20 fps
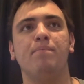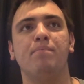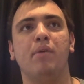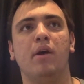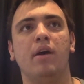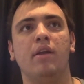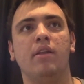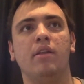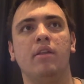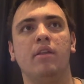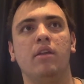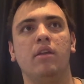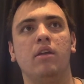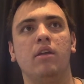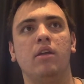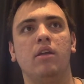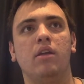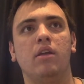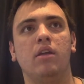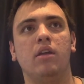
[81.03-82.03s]

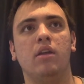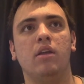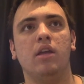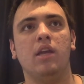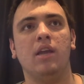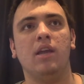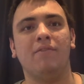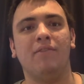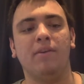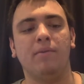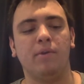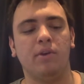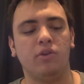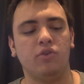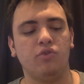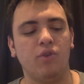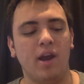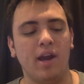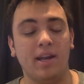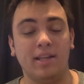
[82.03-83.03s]
But if they were to
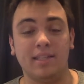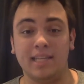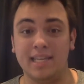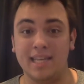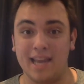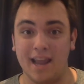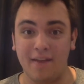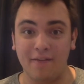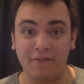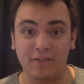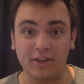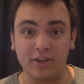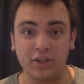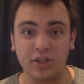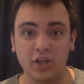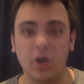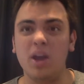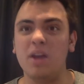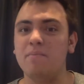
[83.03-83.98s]
try it as a Netflix show,